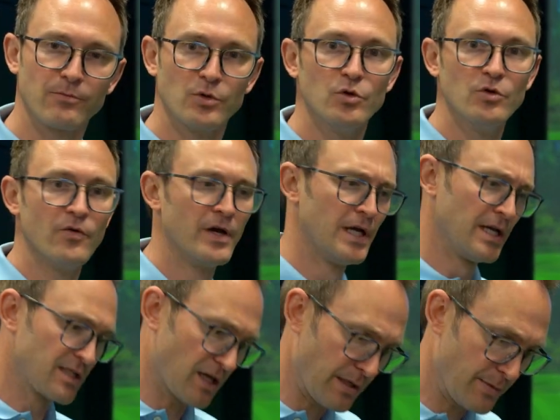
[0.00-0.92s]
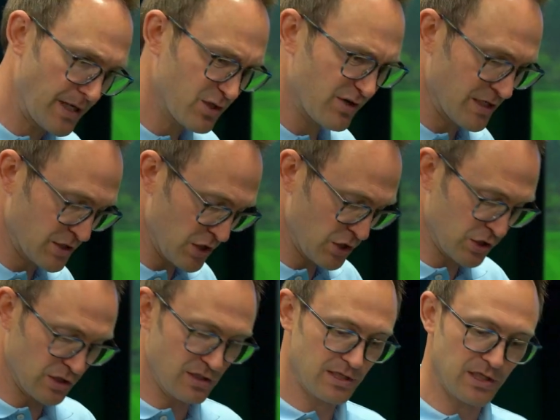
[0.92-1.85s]
move, dynamic
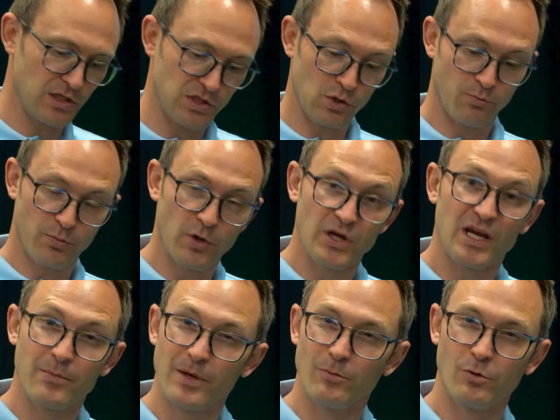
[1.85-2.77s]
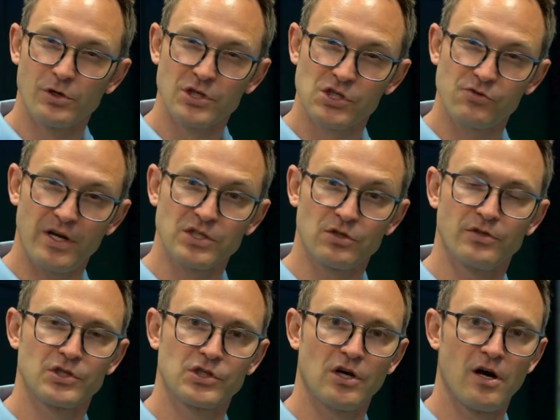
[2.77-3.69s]
transition, because you're putting a bit more stress on
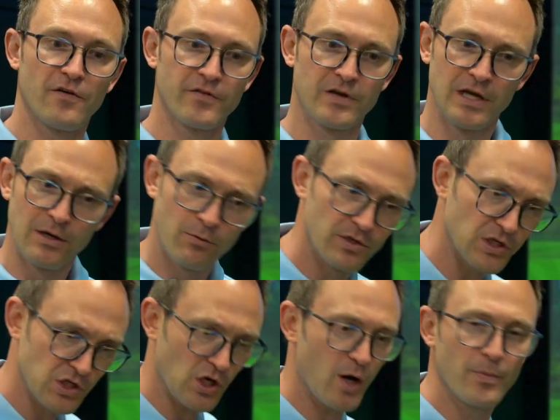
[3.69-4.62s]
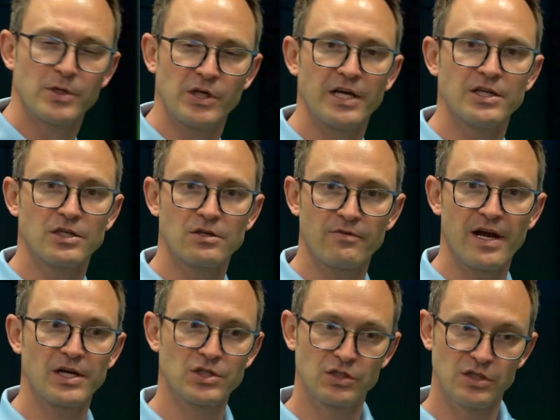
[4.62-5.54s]
the shaft. With a sharper change of
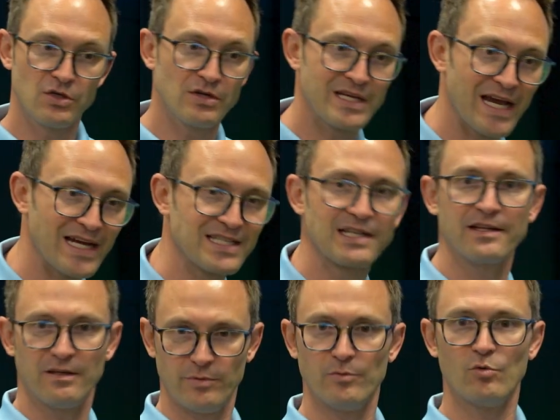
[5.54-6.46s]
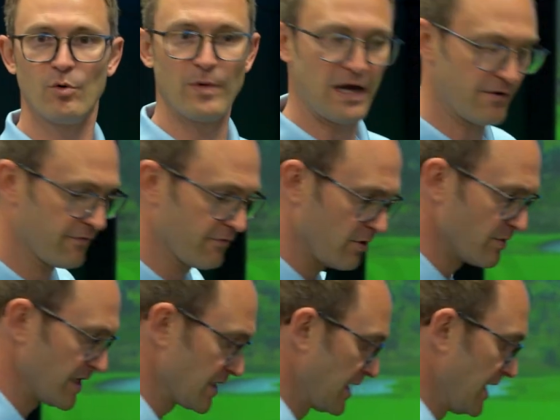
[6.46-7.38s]
direction, you get a little bit more back from
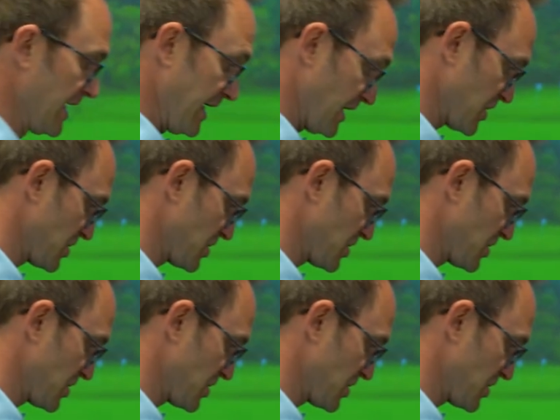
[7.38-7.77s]
it. It's